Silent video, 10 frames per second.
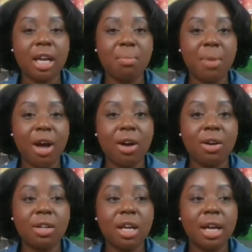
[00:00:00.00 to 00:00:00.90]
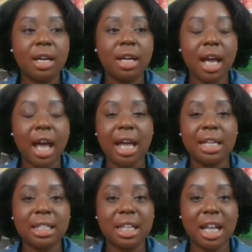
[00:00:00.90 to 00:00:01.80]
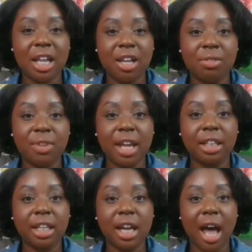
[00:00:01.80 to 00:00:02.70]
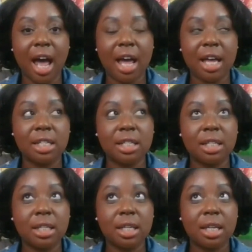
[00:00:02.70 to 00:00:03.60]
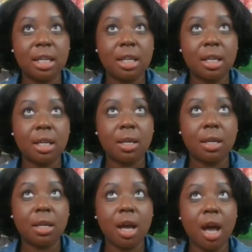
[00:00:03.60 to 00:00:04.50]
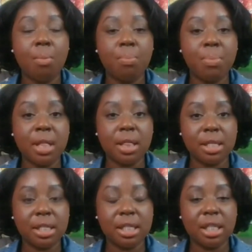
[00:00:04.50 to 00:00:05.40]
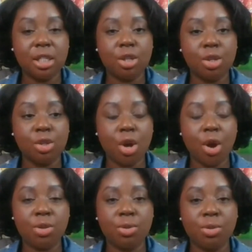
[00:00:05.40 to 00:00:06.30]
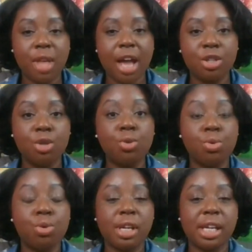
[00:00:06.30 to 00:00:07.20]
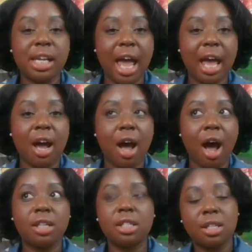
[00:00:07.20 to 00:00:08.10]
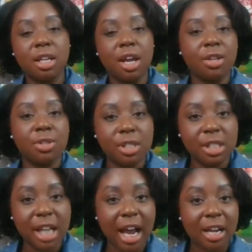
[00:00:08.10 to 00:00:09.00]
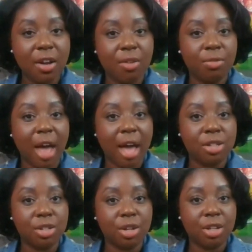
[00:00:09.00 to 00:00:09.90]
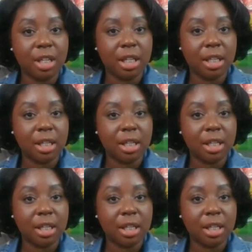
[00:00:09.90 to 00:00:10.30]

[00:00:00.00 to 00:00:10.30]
about God's love and God's ability to show you that you will get onto the other side of that journey.